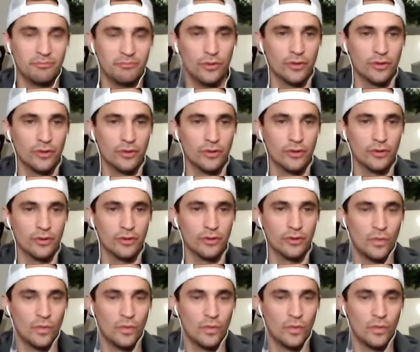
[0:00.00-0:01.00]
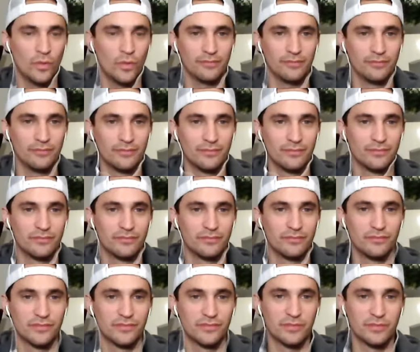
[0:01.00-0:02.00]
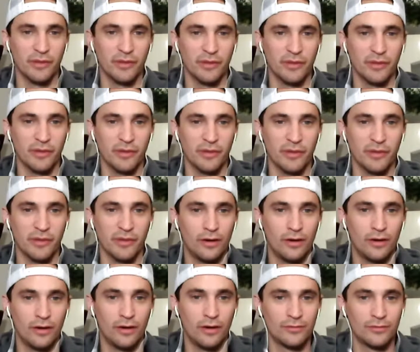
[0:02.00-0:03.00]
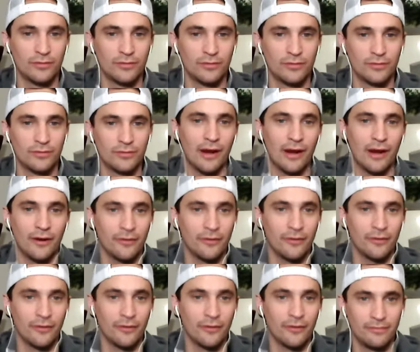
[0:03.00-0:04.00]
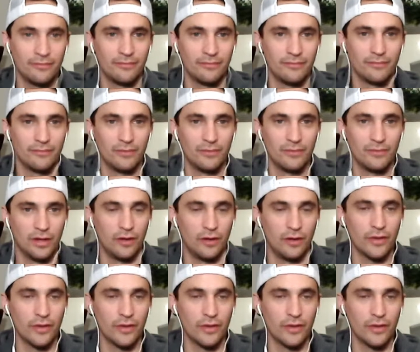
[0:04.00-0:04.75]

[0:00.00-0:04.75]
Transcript: who knows what, Smirnoff and Crown, and